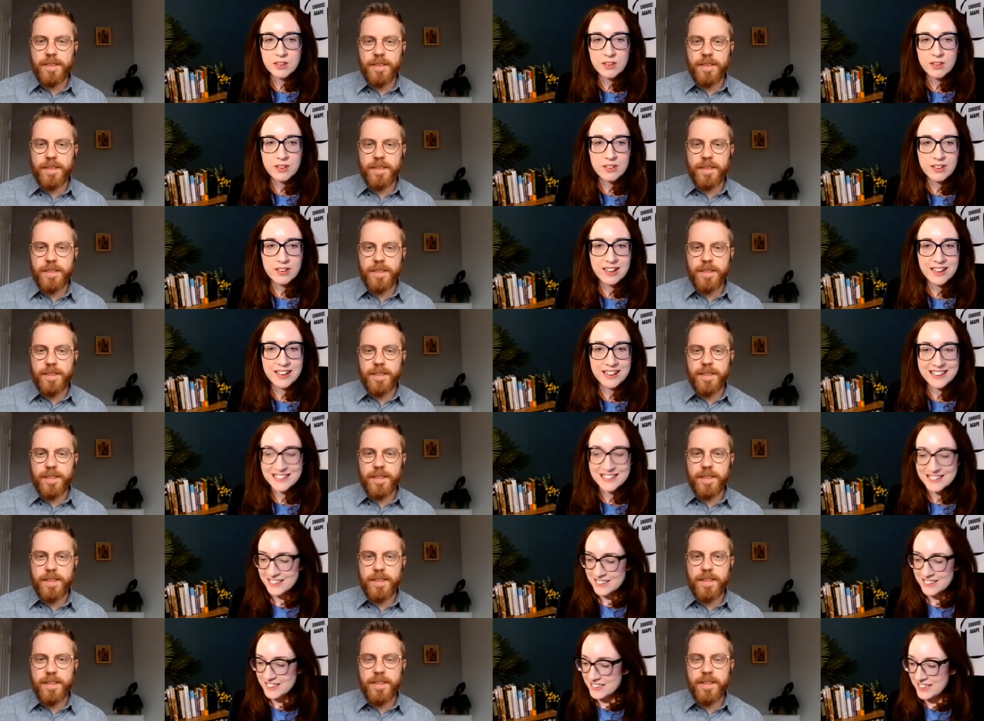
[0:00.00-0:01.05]
Speaker 1: All right.
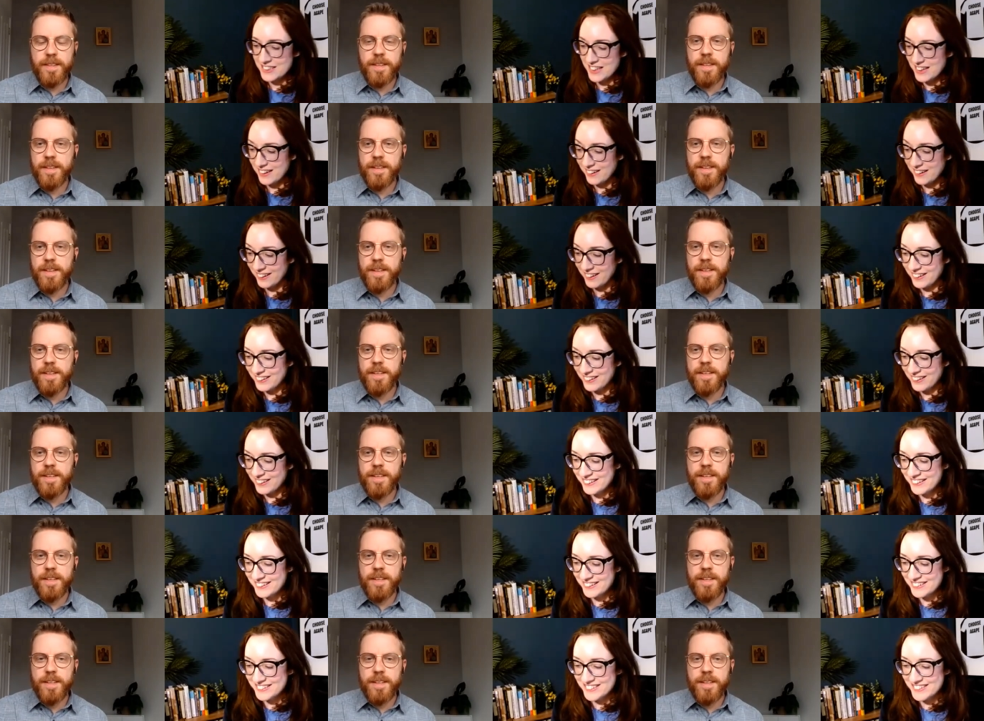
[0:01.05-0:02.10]
Stetla.
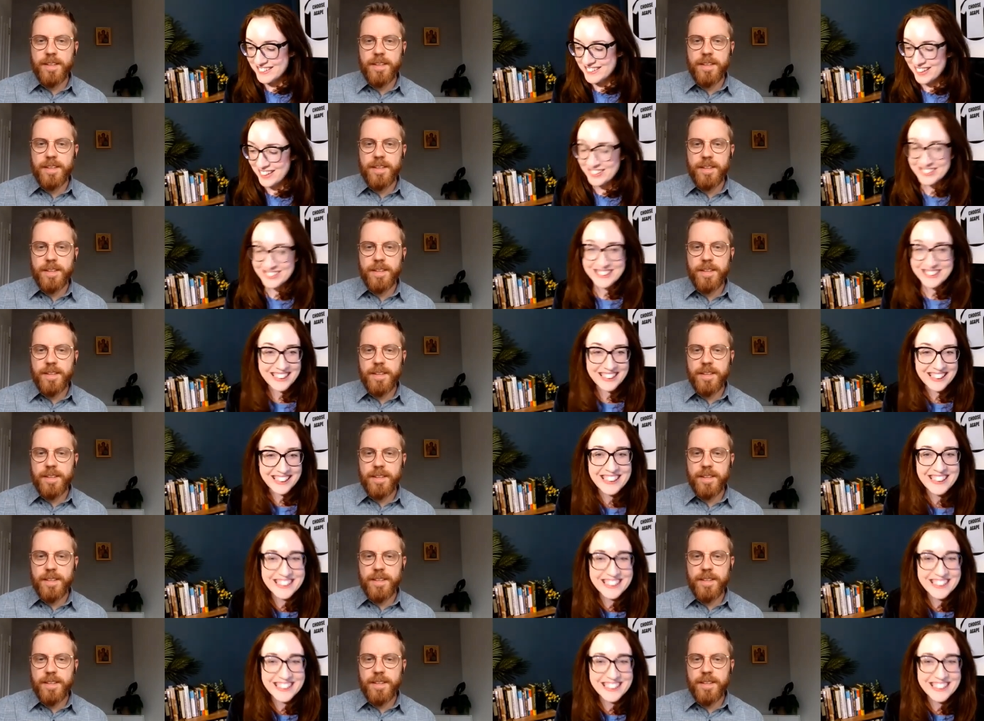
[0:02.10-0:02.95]
Stelta.